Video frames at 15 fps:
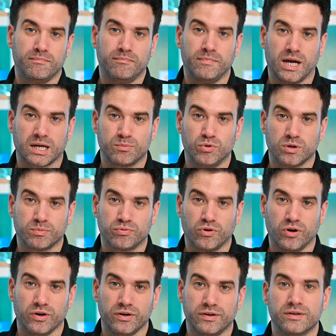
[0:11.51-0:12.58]
Macbook
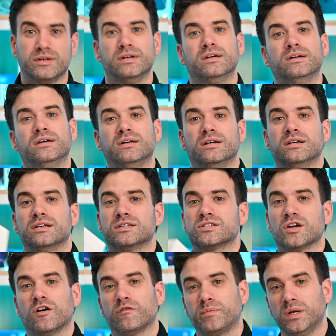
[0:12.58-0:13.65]
Pro.
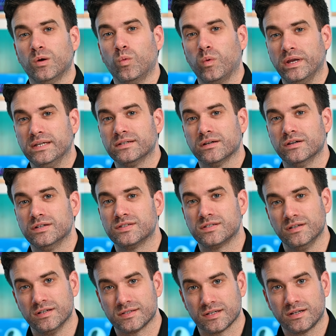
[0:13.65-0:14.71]
So I've been a Windows
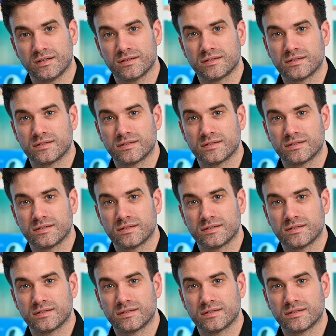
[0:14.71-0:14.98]
user